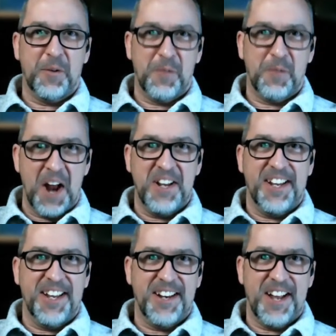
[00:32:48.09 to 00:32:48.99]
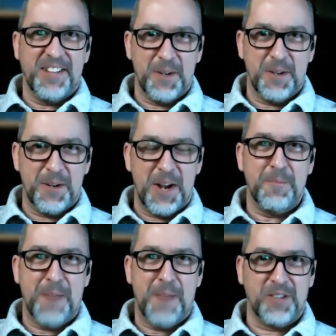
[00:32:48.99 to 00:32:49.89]
writing it as
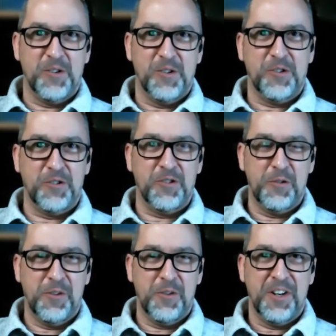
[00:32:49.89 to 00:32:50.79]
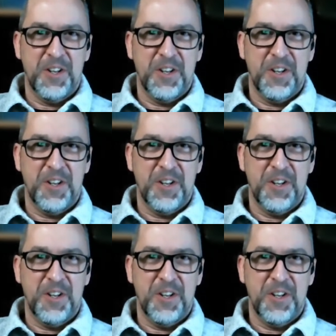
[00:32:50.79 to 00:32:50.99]
a master's student,